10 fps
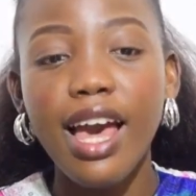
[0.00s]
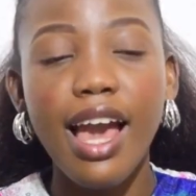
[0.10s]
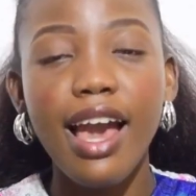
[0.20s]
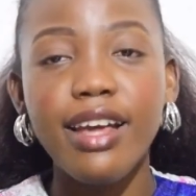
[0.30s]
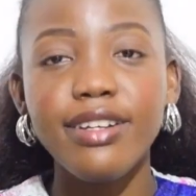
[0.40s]

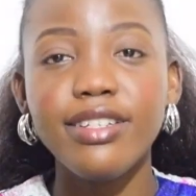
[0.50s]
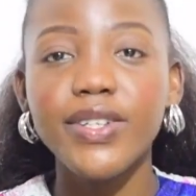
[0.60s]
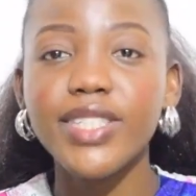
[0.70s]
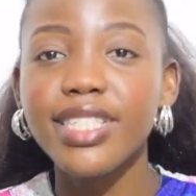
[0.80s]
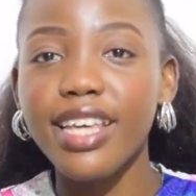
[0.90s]
and there
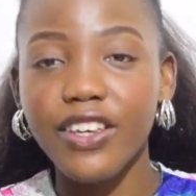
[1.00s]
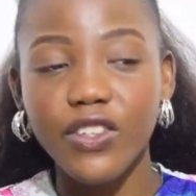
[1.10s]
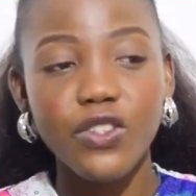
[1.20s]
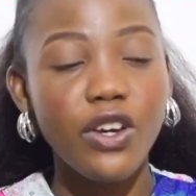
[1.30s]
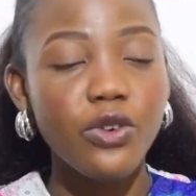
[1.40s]
was this
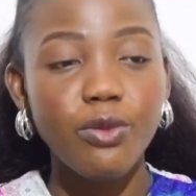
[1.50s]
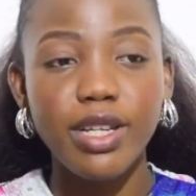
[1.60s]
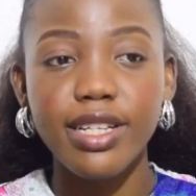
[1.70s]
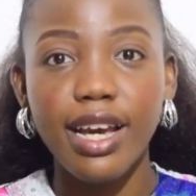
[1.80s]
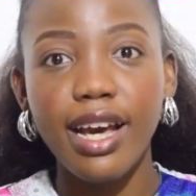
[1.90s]
extra
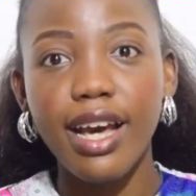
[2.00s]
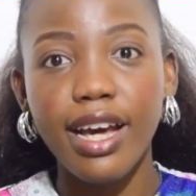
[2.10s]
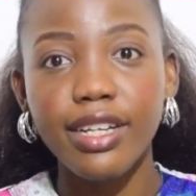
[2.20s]
roommate I had.